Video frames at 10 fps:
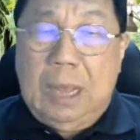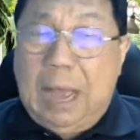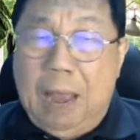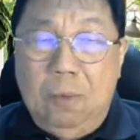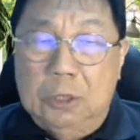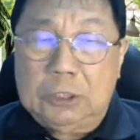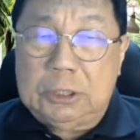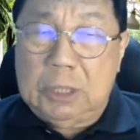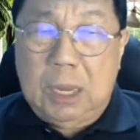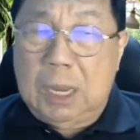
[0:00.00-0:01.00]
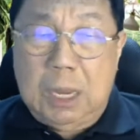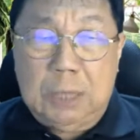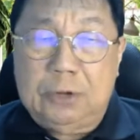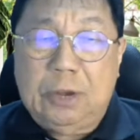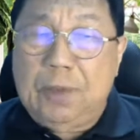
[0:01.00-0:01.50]
I was
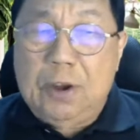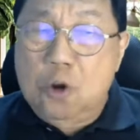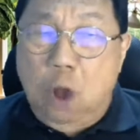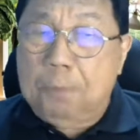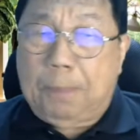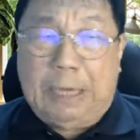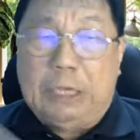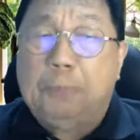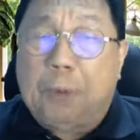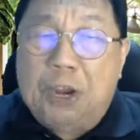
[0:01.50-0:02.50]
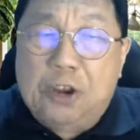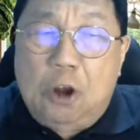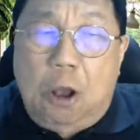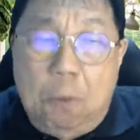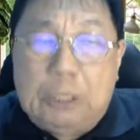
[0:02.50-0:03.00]
driven not by inspiration
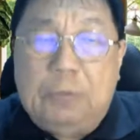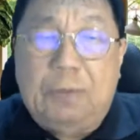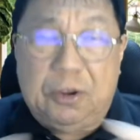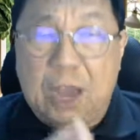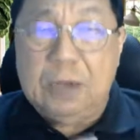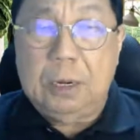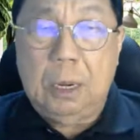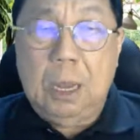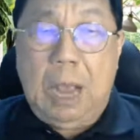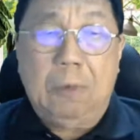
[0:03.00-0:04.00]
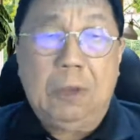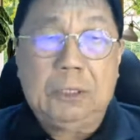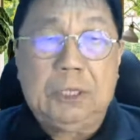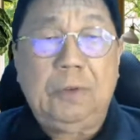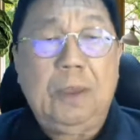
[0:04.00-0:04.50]
or motivation. I
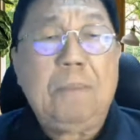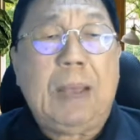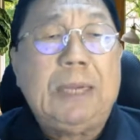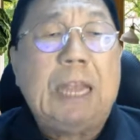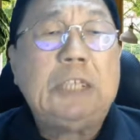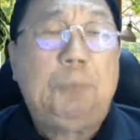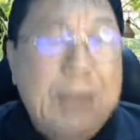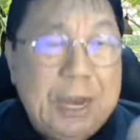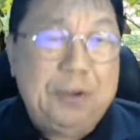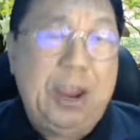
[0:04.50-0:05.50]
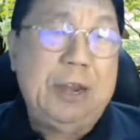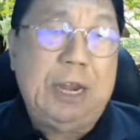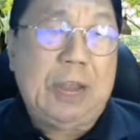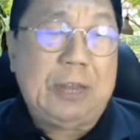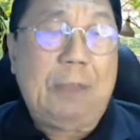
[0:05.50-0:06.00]
was driven by desperation.
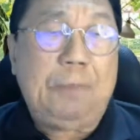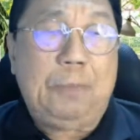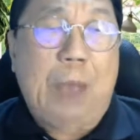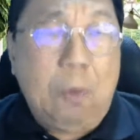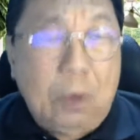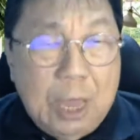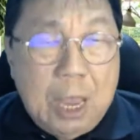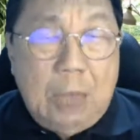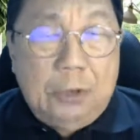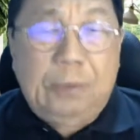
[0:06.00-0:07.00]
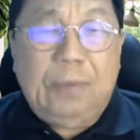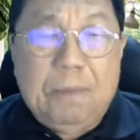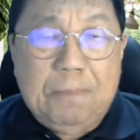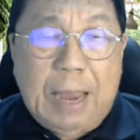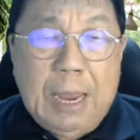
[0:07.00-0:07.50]
That's why I tell people I was
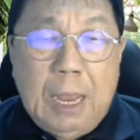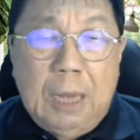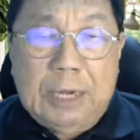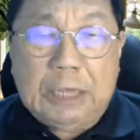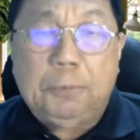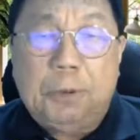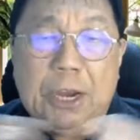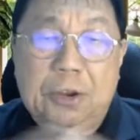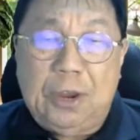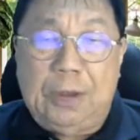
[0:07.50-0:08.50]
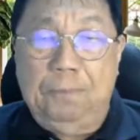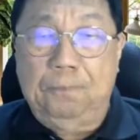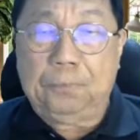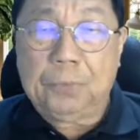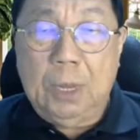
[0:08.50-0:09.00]
driven by desperation.
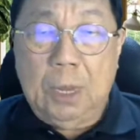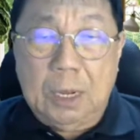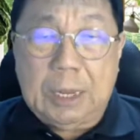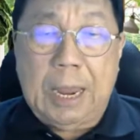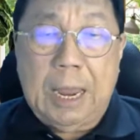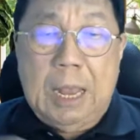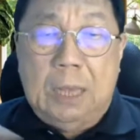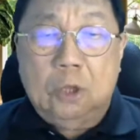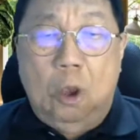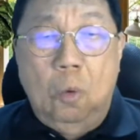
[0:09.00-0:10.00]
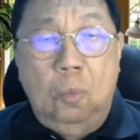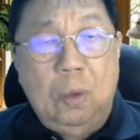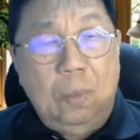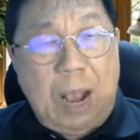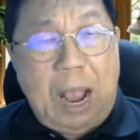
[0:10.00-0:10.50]
Okay, so we
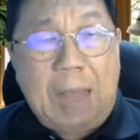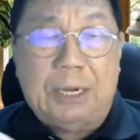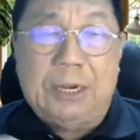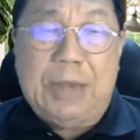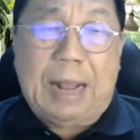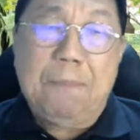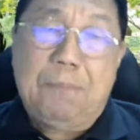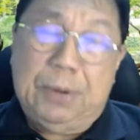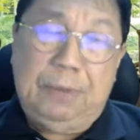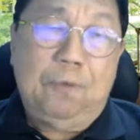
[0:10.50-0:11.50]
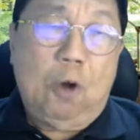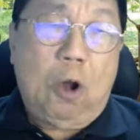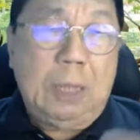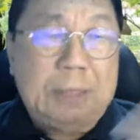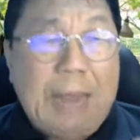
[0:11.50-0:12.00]
worked hard in that company
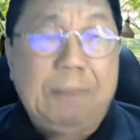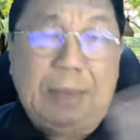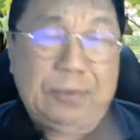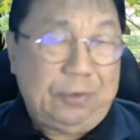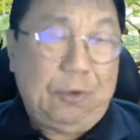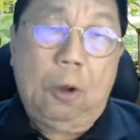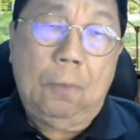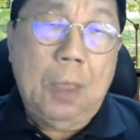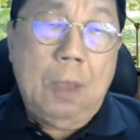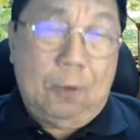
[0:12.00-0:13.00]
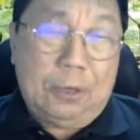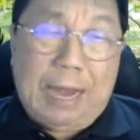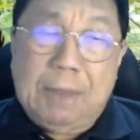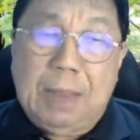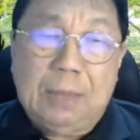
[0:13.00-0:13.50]
for 10 months. That's all. For
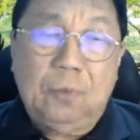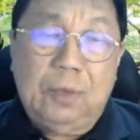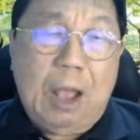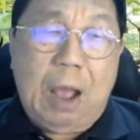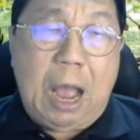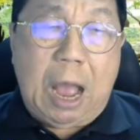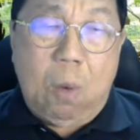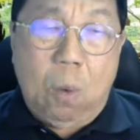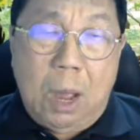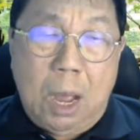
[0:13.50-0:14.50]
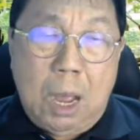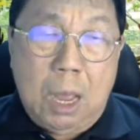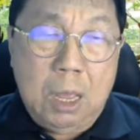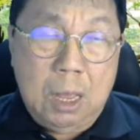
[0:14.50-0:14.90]
10 months without our